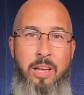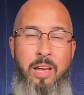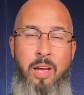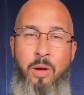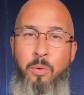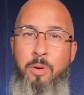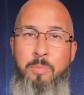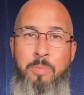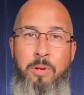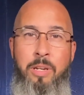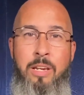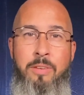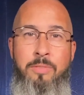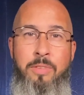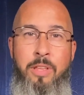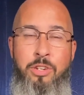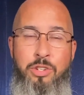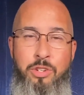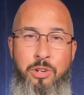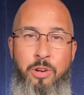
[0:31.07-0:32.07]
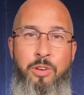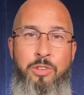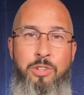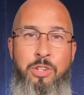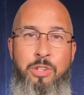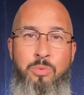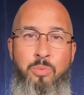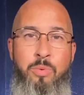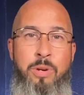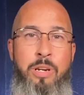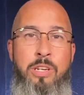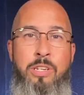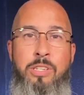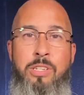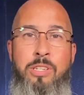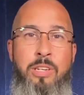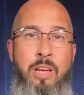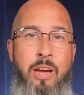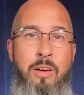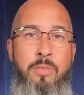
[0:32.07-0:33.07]
We believe that church is
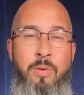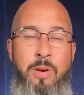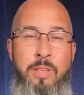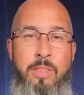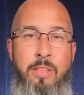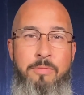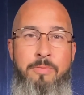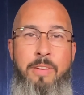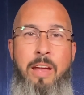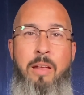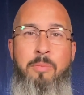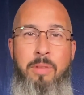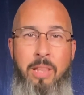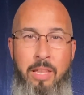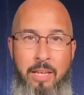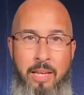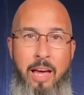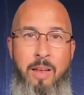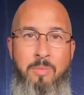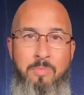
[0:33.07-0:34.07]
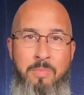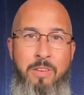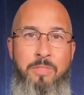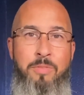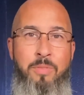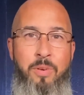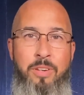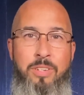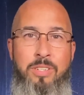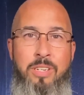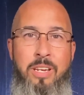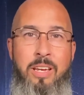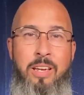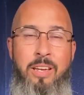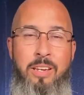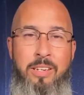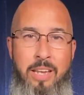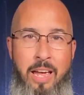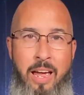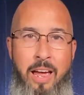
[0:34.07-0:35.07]
rediscovering the family that God meant for us
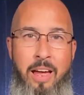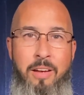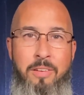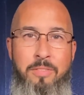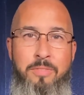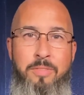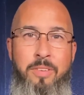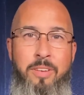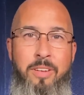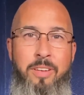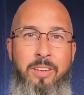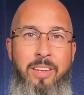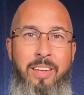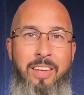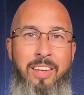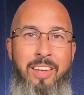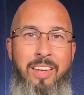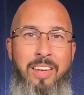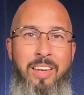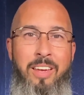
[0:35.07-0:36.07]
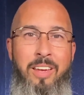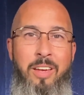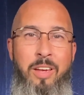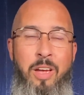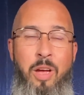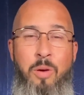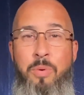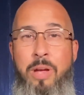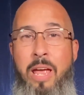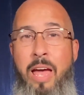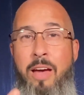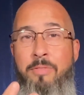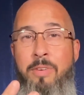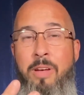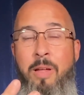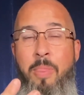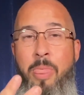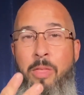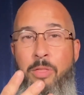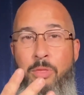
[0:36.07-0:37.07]
to have. And we have
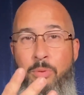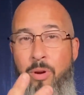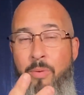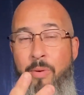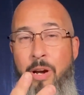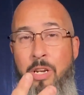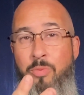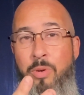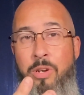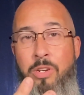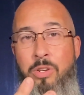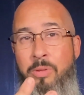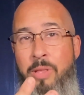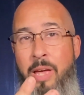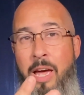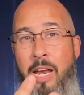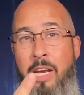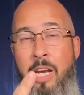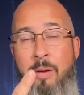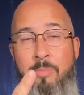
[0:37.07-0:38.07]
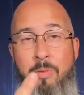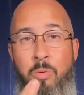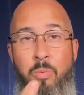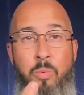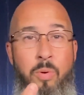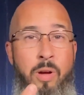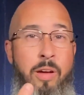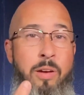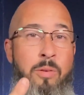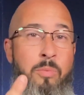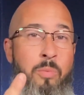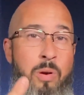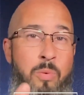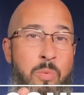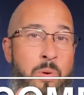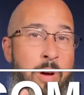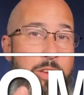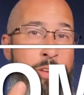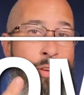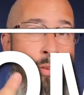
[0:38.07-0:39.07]
three ways we do that. Number one, we
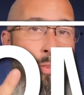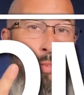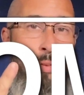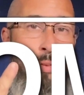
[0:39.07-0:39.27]
want you to